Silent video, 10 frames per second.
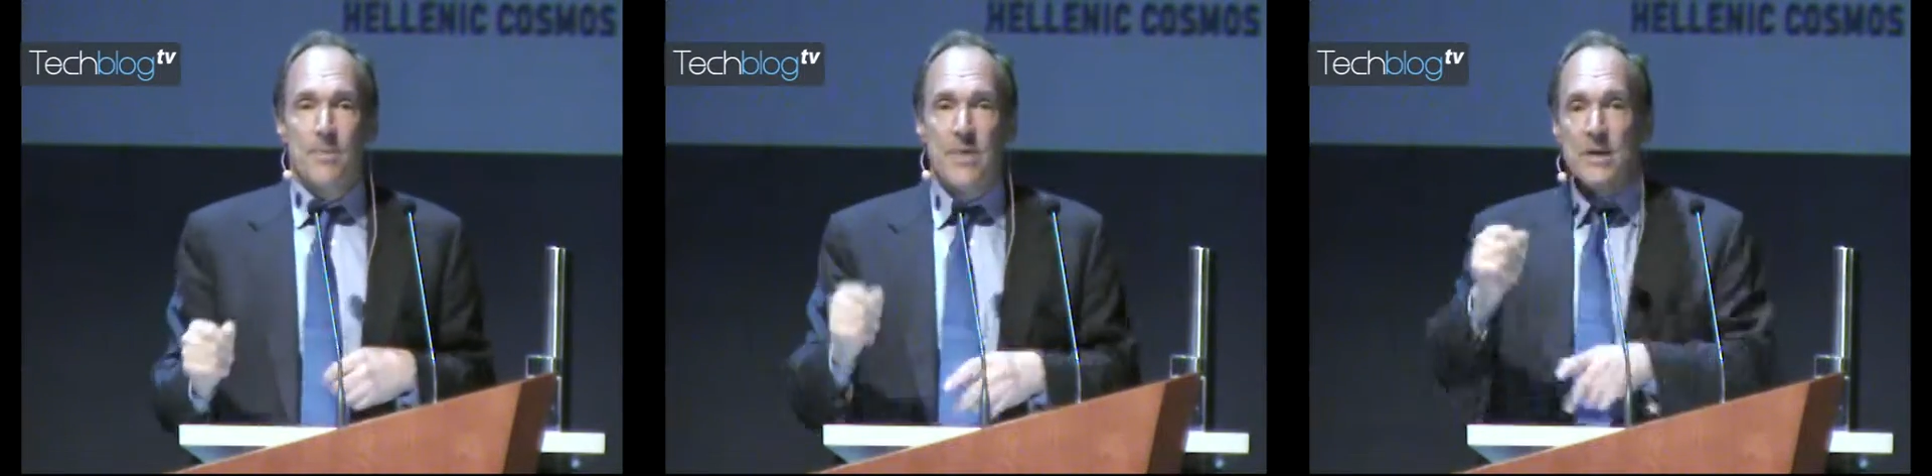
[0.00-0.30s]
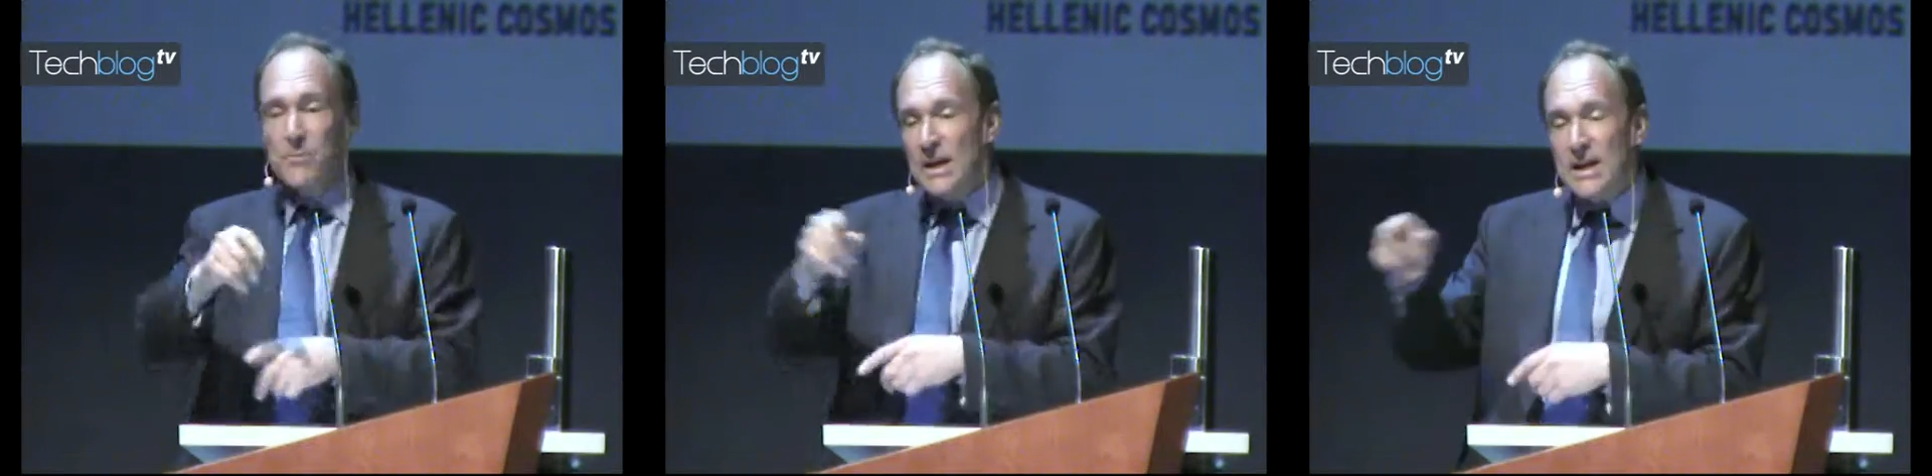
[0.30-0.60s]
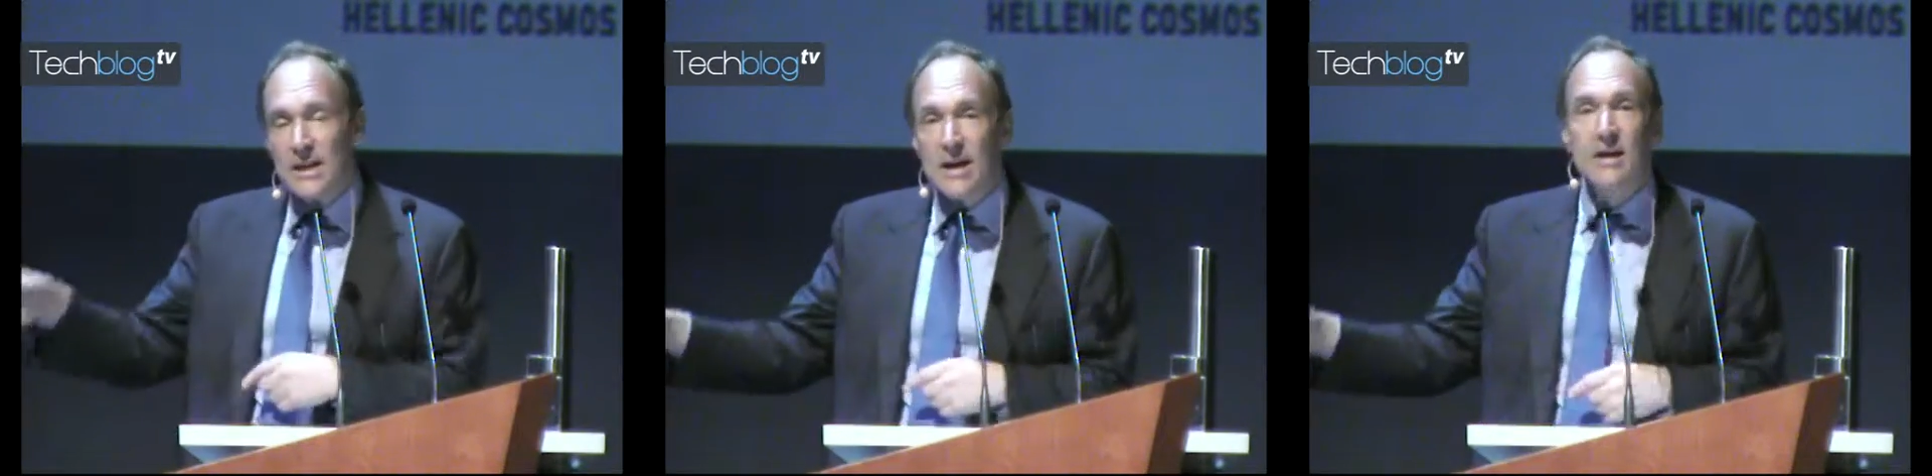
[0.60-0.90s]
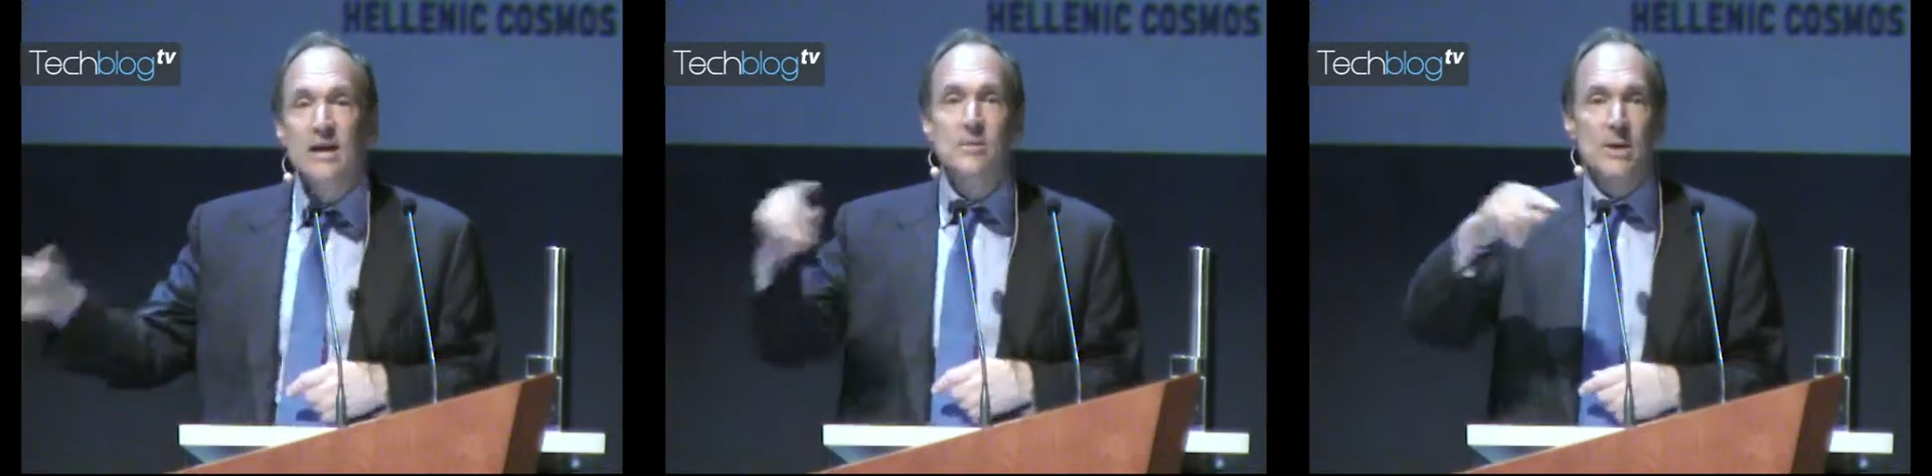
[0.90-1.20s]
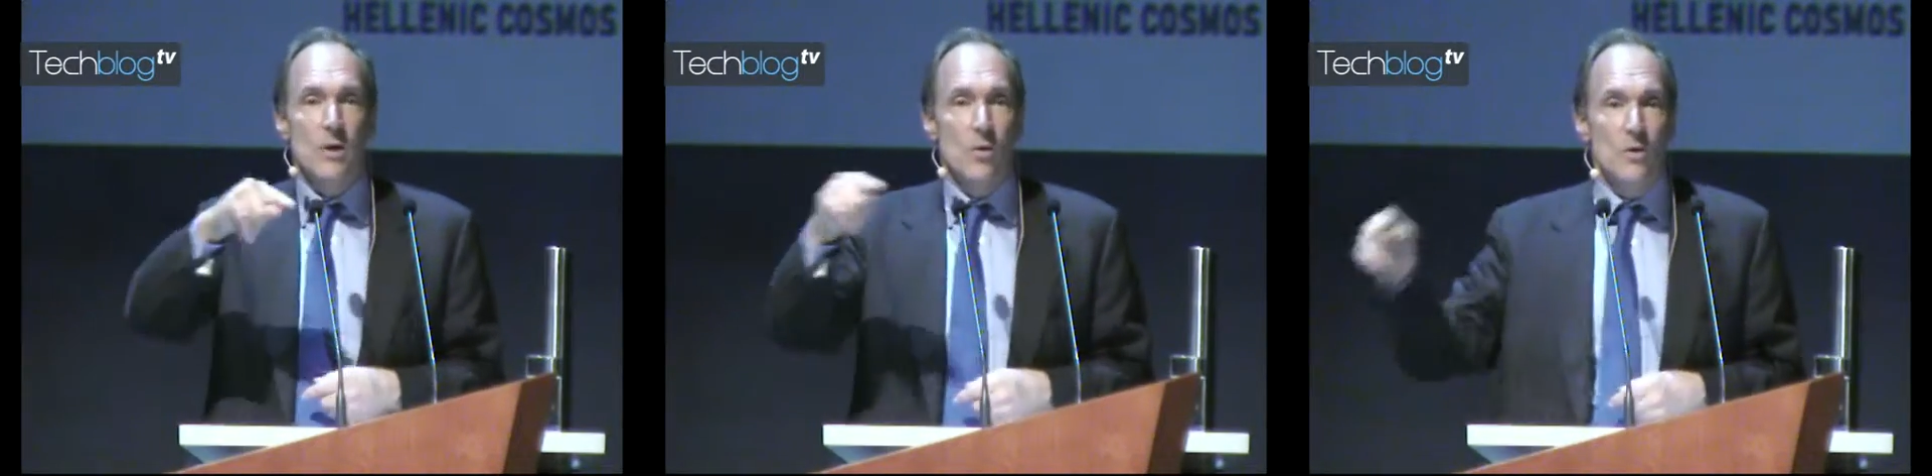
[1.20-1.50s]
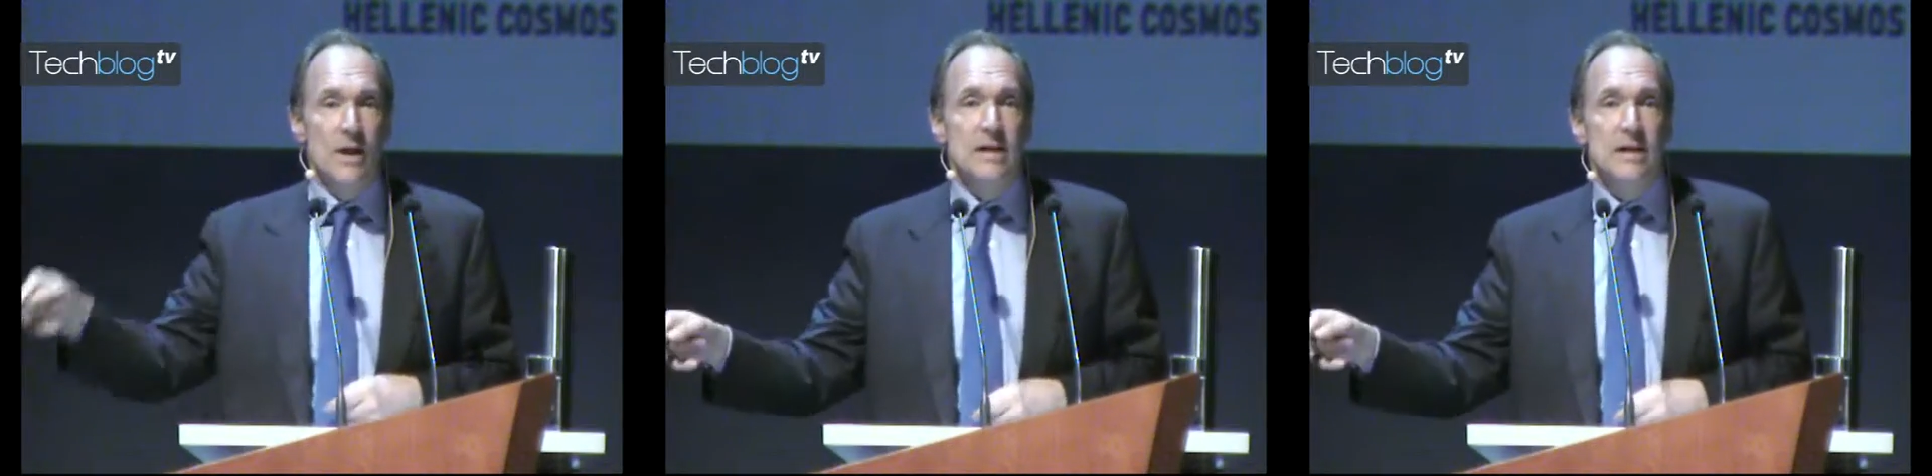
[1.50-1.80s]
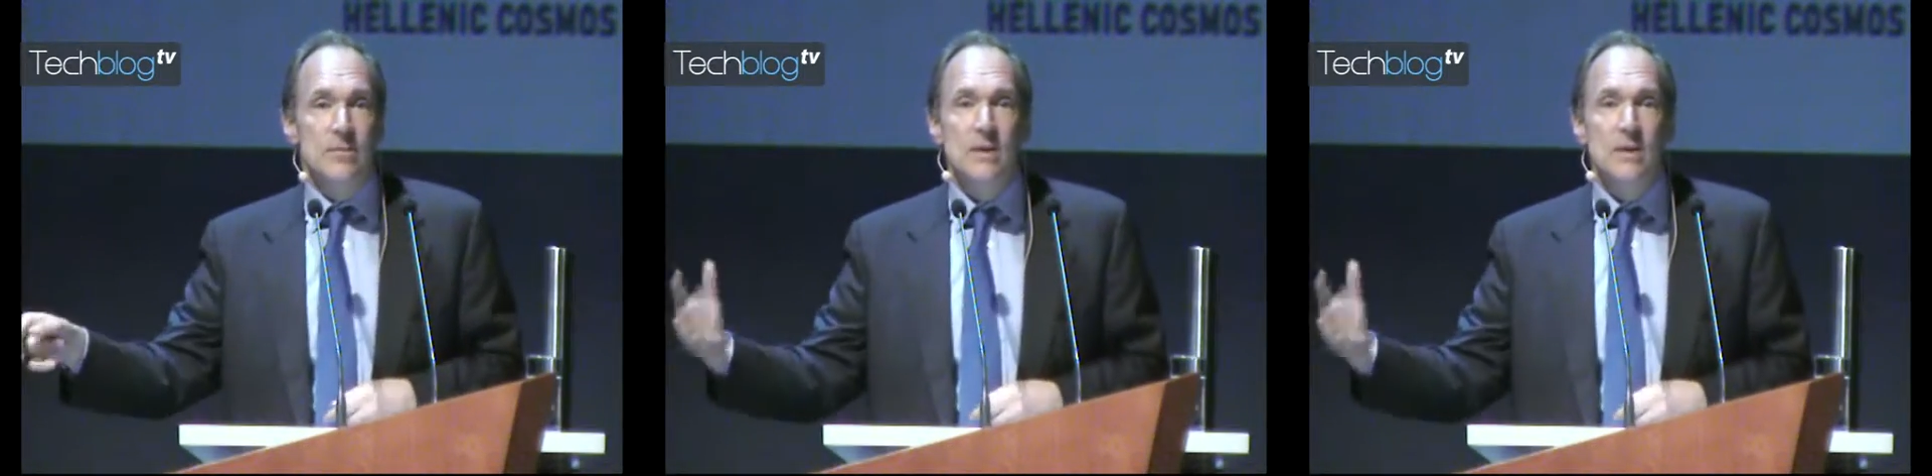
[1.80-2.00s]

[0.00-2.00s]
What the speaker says: then they need to be coordinated.